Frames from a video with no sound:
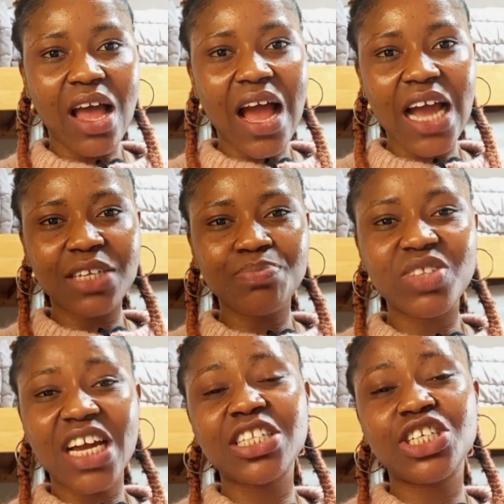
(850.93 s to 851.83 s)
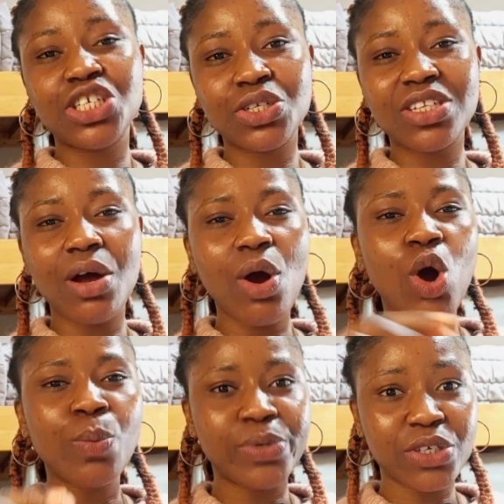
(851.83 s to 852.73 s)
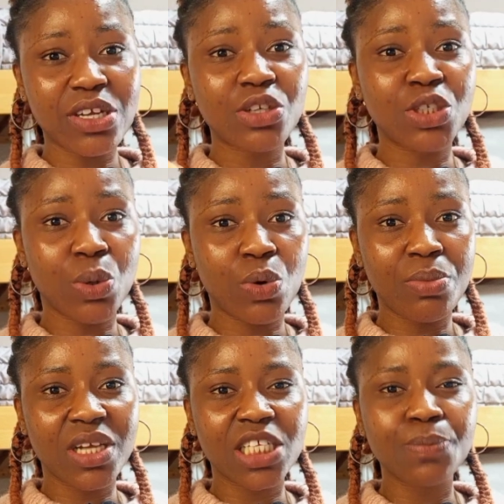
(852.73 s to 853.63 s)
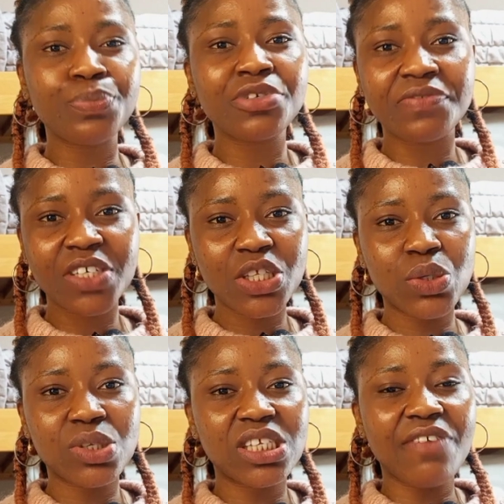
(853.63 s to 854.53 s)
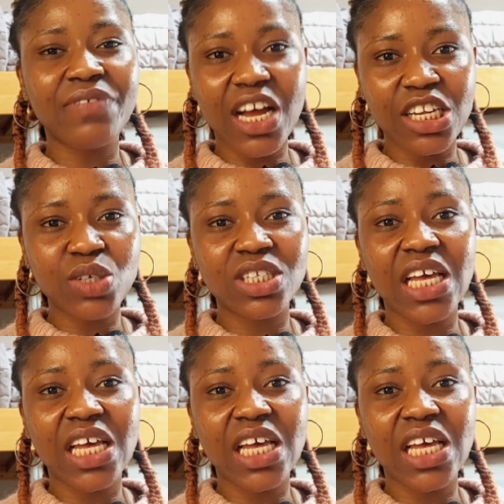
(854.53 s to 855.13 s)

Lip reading: and the additional optional documents proving those values,